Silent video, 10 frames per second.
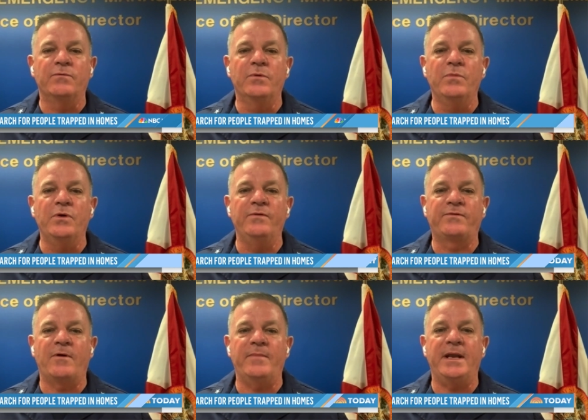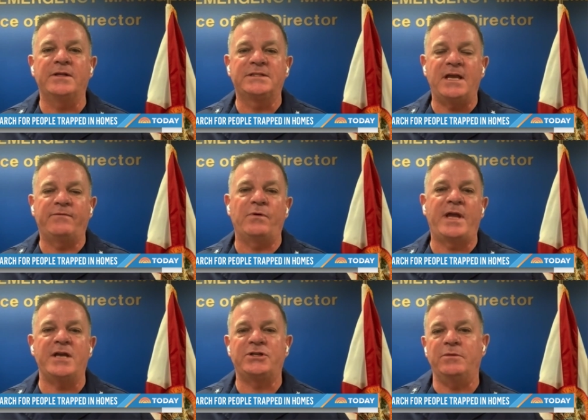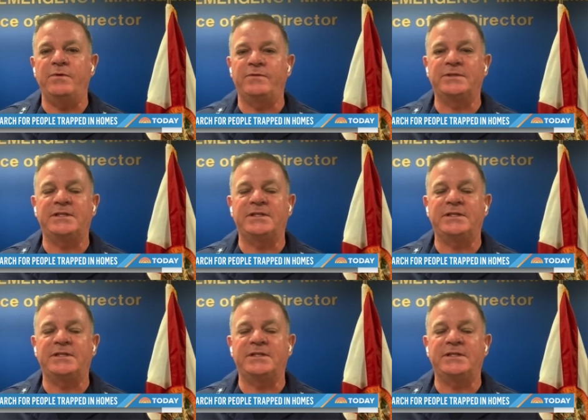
removed from an unsafe location and moved to a